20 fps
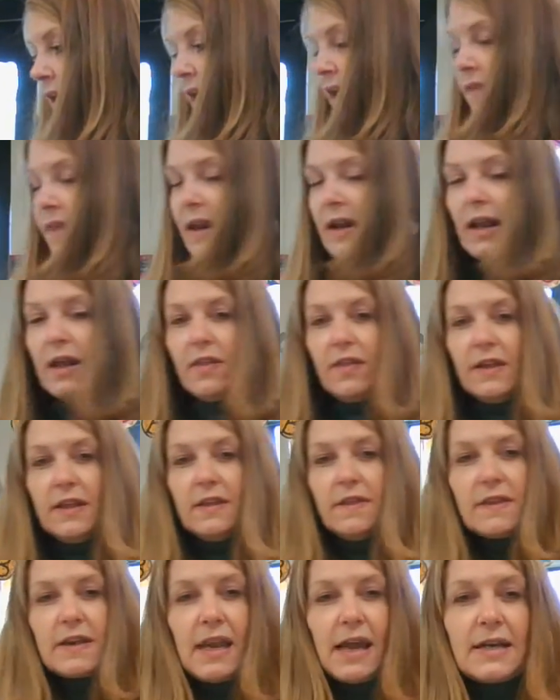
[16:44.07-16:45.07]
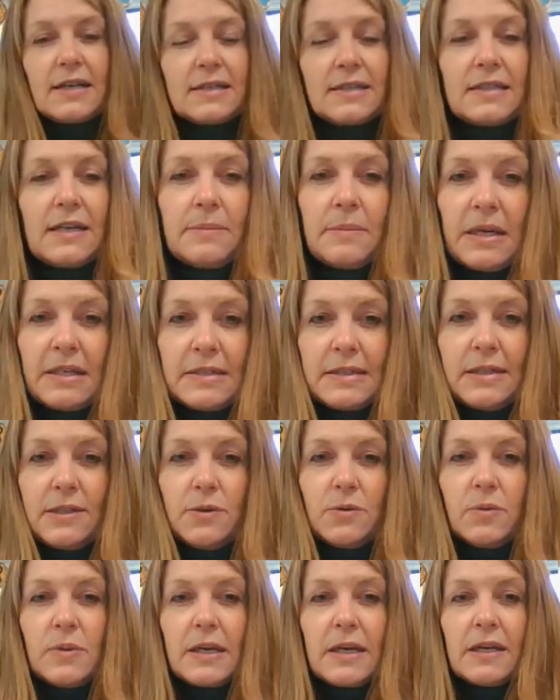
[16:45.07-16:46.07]
And then I think the next time I see
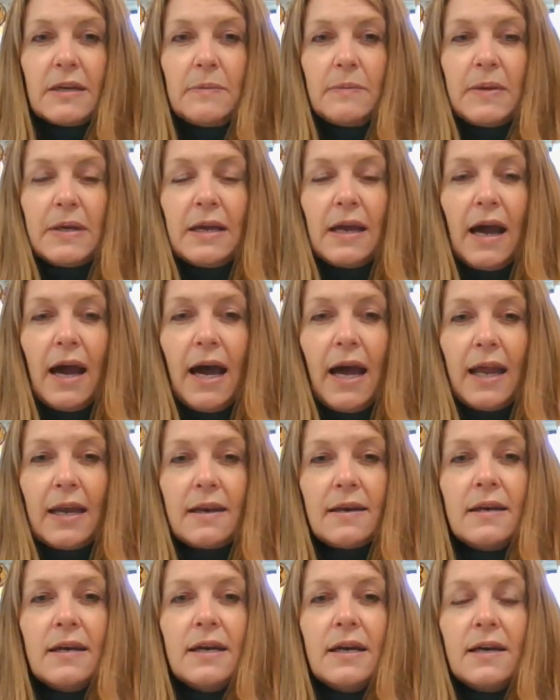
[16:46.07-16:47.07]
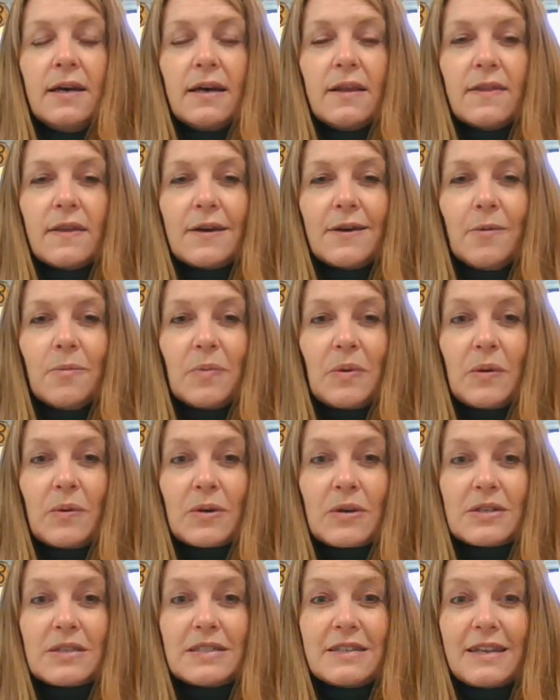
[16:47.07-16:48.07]
you, we can be on the
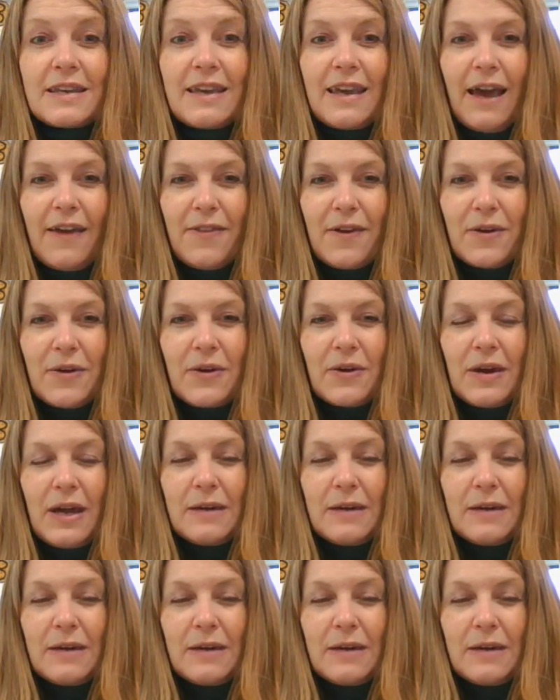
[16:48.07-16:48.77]
computer together.